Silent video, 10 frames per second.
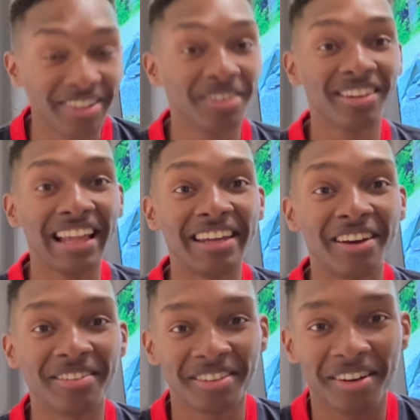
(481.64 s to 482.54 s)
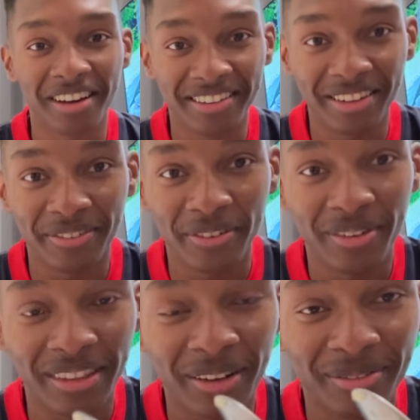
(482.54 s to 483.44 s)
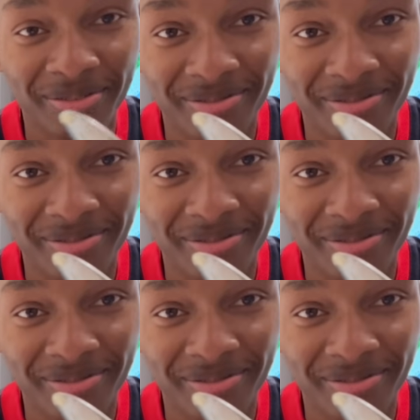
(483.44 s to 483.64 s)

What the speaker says: turned the light on so y'all could see the food though.